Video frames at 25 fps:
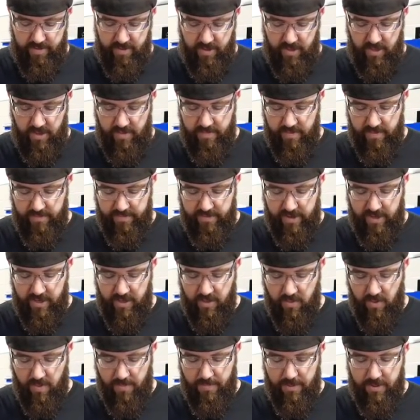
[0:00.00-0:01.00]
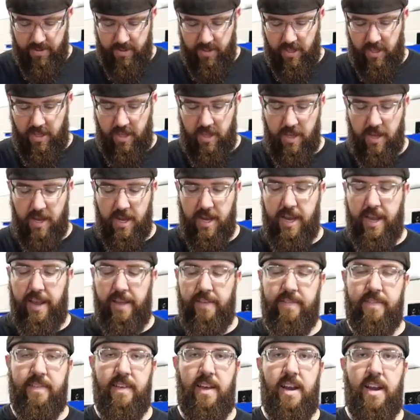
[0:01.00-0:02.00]
Even if I go up on the
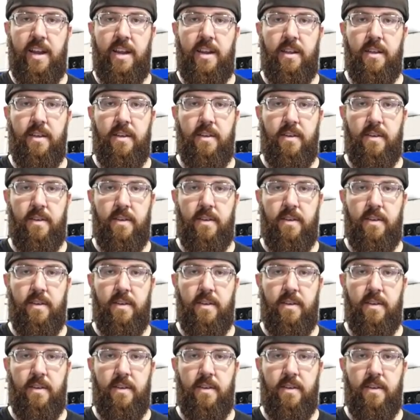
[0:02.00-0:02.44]
highest setting, it